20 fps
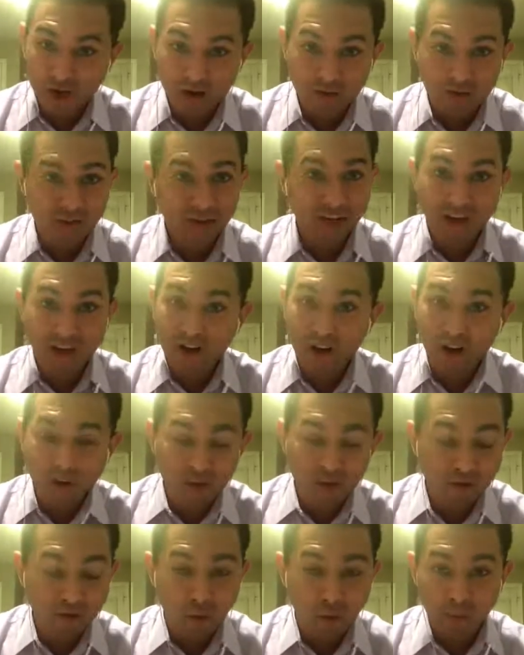getting all the
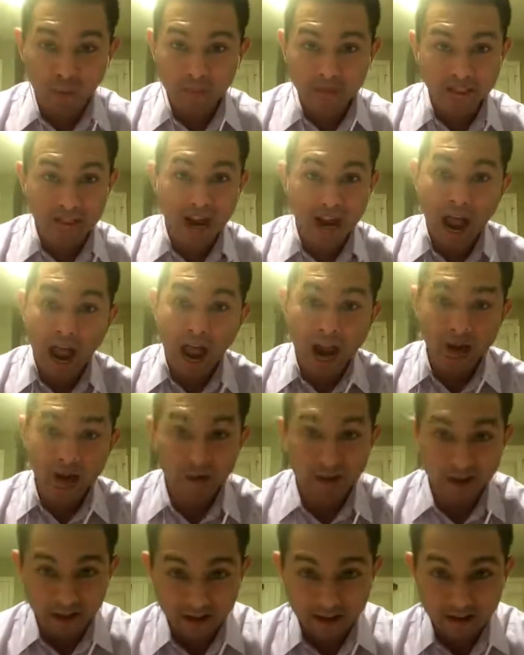forms and
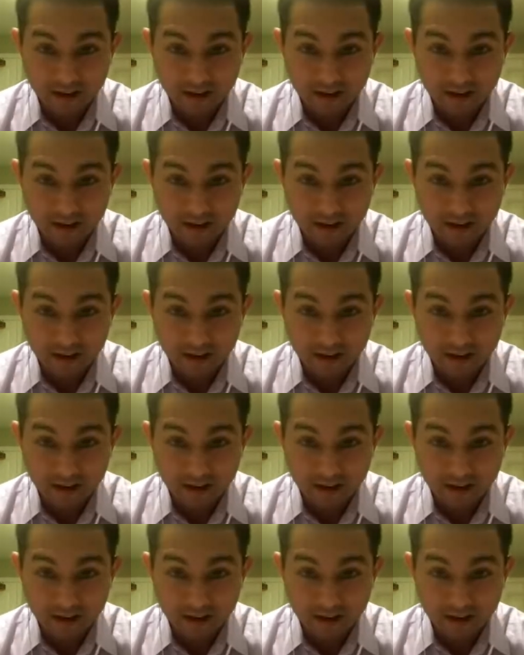hiring,